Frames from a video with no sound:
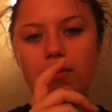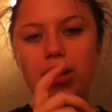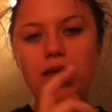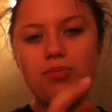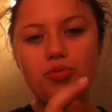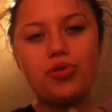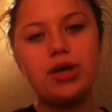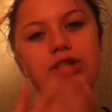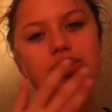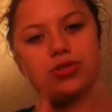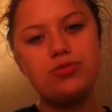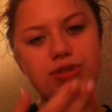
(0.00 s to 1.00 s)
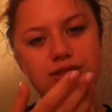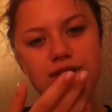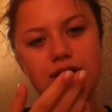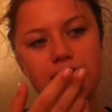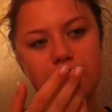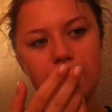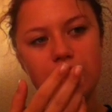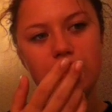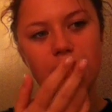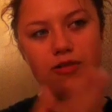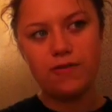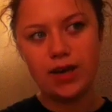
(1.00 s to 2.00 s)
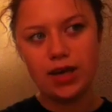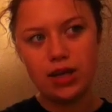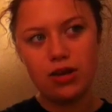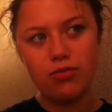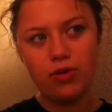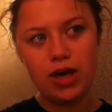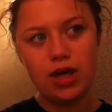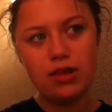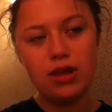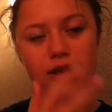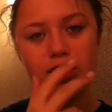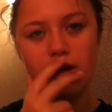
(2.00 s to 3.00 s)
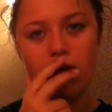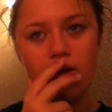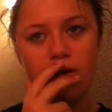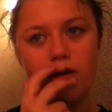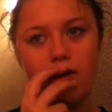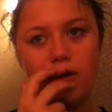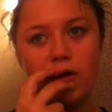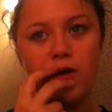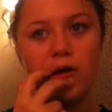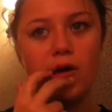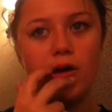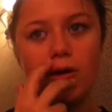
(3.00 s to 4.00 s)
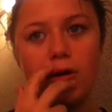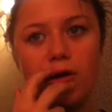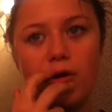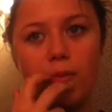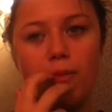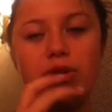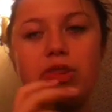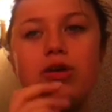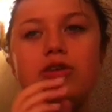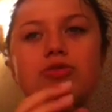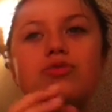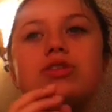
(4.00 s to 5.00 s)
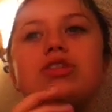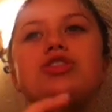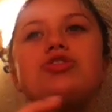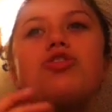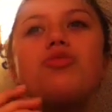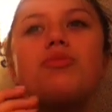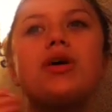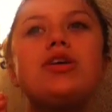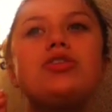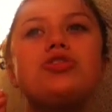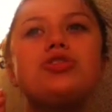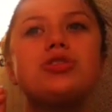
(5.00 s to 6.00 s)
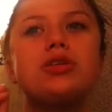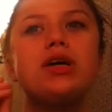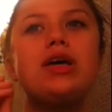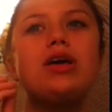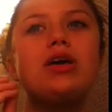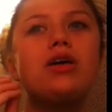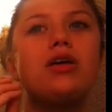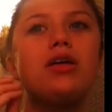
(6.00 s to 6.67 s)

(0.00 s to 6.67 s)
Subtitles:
people can choose their fate in a way, like, but there's only so much, like,